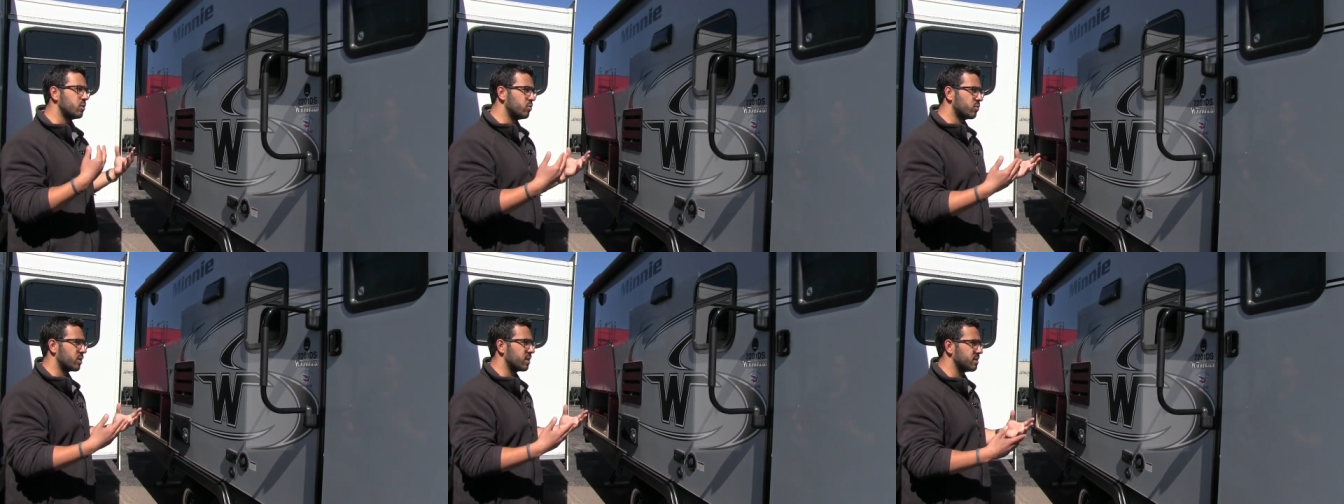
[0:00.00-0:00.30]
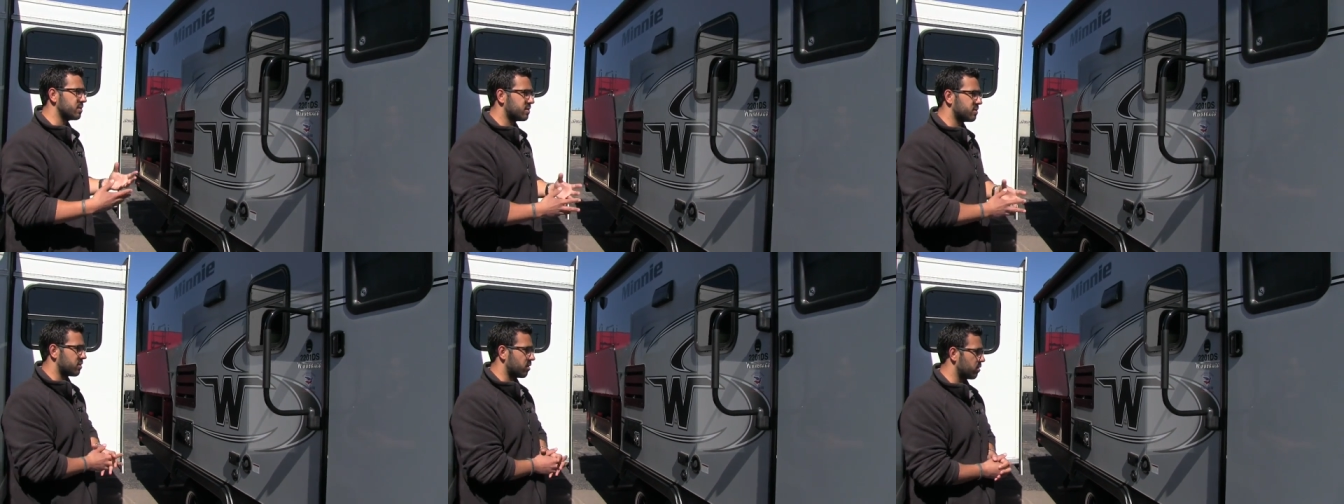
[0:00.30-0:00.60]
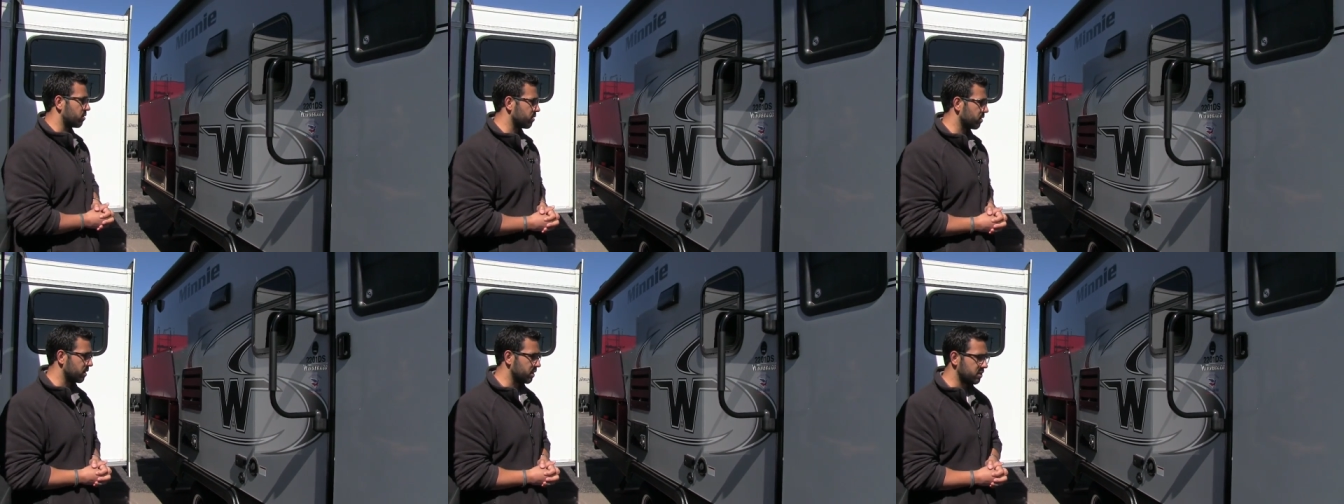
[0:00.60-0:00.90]
you can
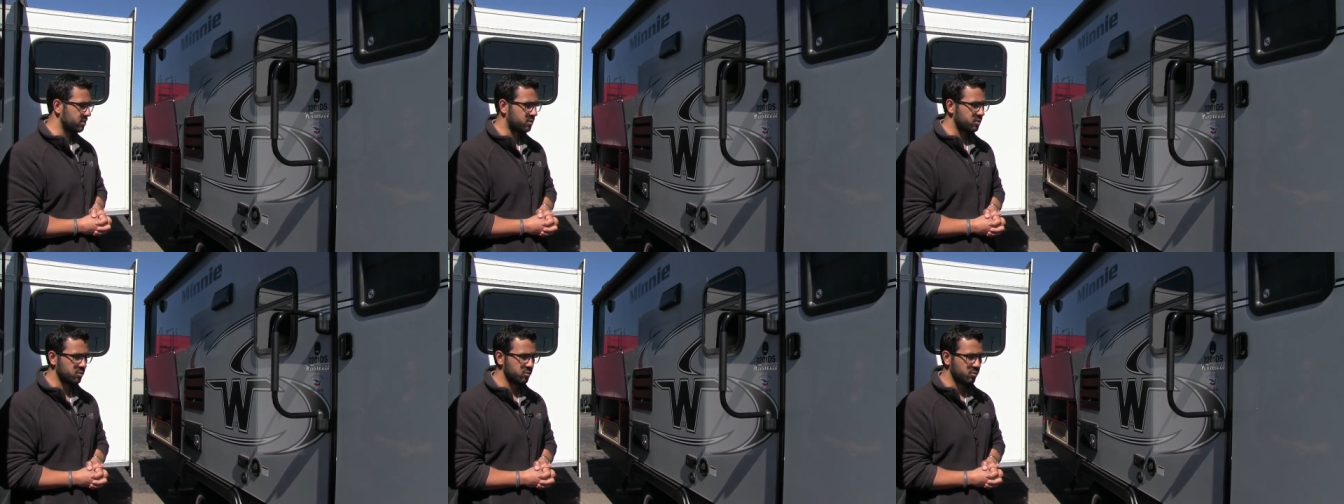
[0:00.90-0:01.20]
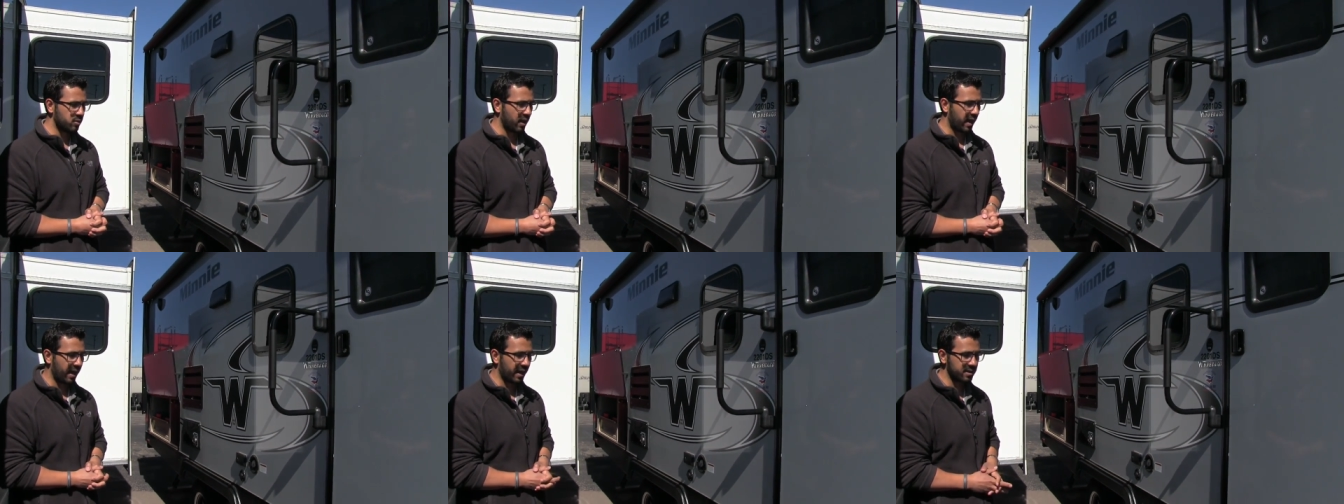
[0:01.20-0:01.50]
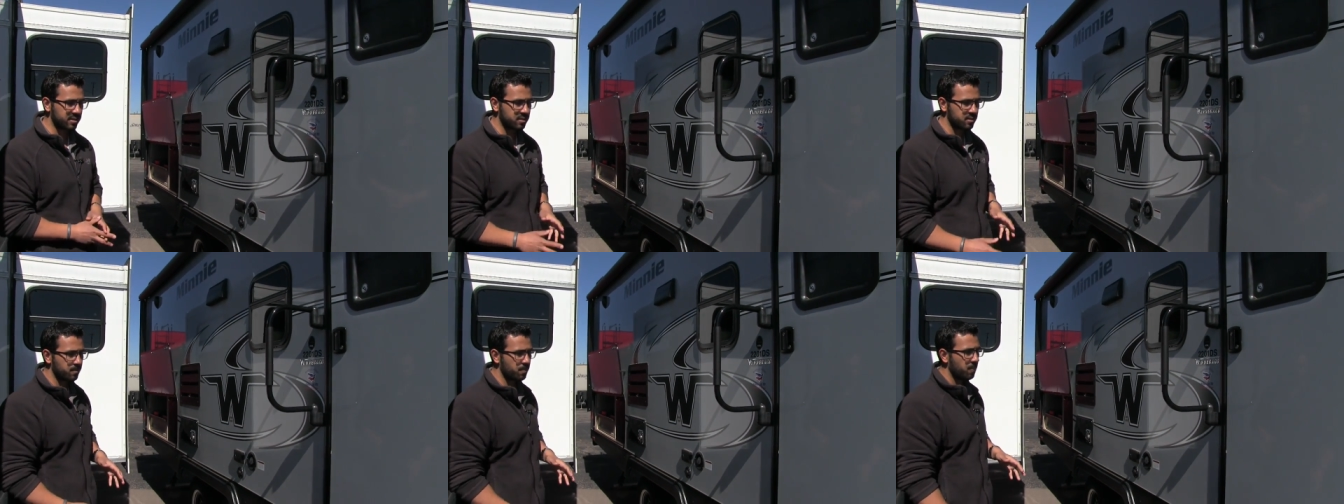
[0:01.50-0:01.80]
certainly do
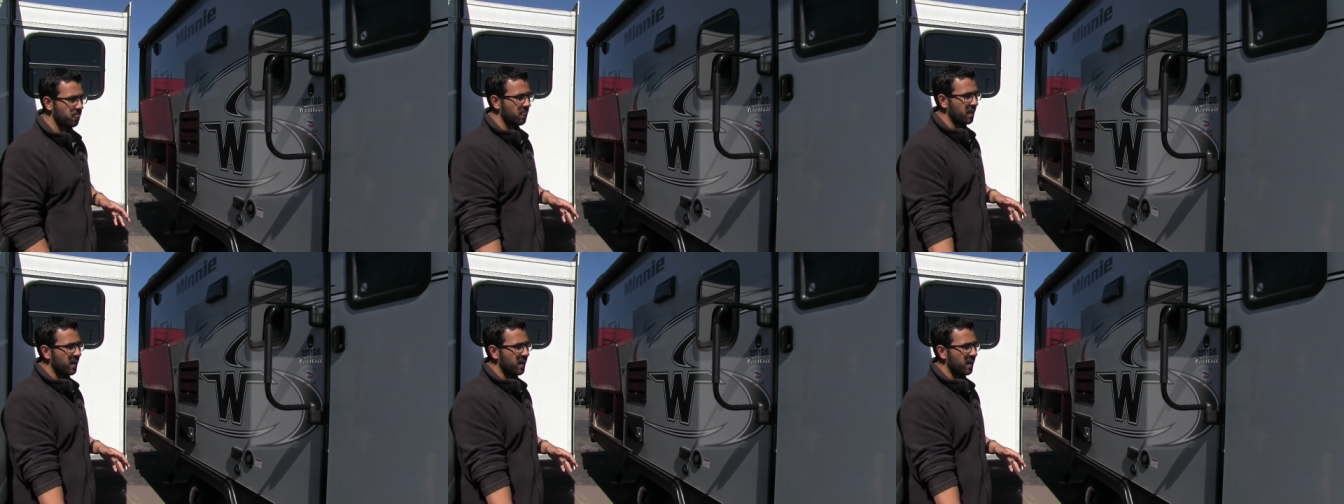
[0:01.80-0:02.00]
that.